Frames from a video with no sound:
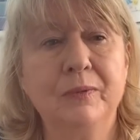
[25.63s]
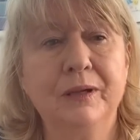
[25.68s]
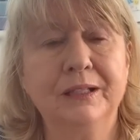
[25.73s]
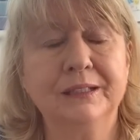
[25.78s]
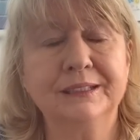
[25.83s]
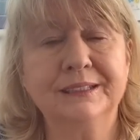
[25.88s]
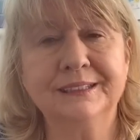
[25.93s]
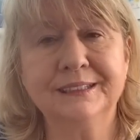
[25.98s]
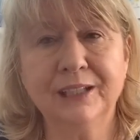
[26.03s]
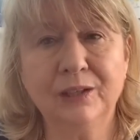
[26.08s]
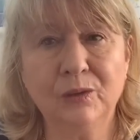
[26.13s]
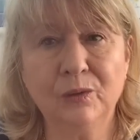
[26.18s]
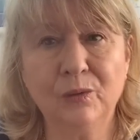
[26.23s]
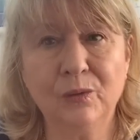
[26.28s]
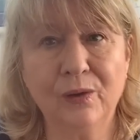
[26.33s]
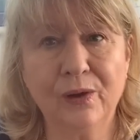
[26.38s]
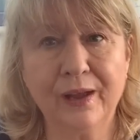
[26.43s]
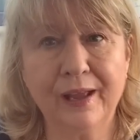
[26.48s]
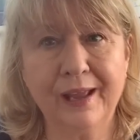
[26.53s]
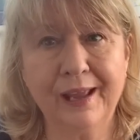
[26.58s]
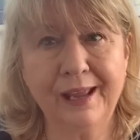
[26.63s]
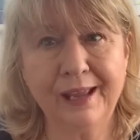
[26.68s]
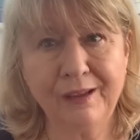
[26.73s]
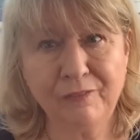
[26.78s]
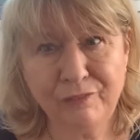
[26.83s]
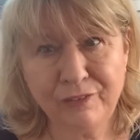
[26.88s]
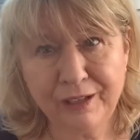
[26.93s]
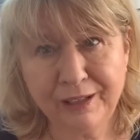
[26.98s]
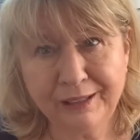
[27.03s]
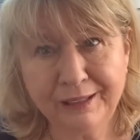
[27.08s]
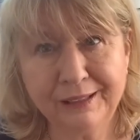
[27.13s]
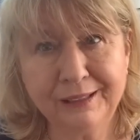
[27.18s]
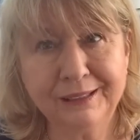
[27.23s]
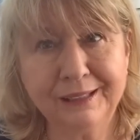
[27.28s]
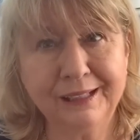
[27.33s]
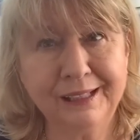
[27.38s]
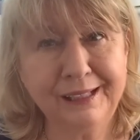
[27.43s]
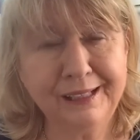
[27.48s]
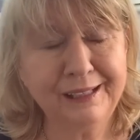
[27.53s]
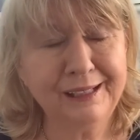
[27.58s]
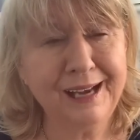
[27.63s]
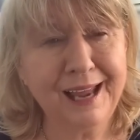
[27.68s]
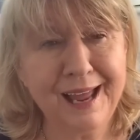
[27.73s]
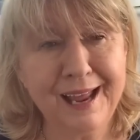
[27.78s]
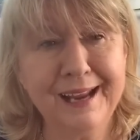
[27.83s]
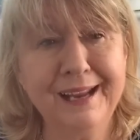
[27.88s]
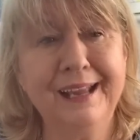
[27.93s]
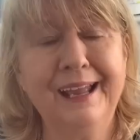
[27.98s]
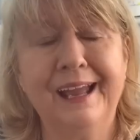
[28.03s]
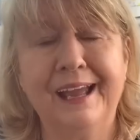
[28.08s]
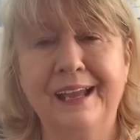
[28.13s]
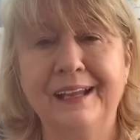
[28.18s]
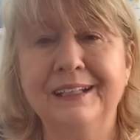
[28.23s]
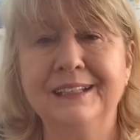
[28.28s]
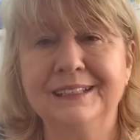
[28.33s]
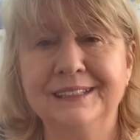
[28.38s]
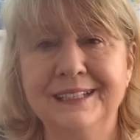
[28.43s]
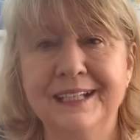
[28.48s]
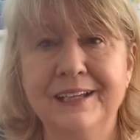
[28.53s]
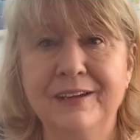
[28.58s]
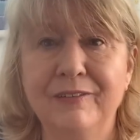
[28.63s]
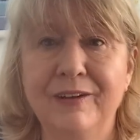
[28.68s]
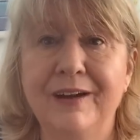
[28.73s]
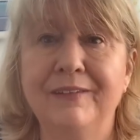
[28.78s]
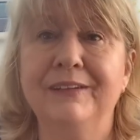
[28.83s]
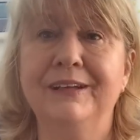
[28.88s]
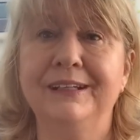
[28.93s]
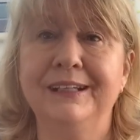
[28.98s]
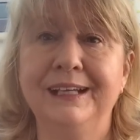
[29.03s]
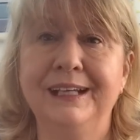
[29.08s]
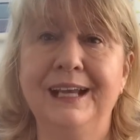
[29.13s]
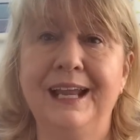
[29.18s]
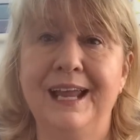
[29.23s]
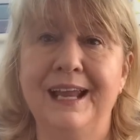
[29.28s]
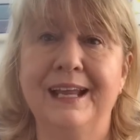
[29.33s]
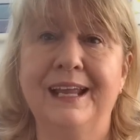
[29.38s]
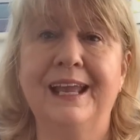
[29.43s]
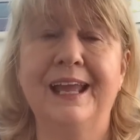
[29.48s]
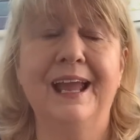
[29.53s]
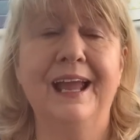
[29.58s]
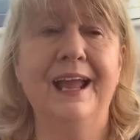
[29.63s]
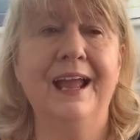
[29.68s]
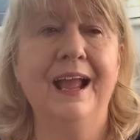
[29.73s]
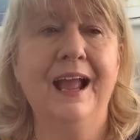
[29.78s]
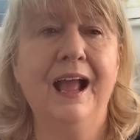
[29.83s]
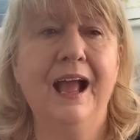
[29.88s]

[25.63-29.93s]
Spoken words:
So if you like it, you stick around and you like it,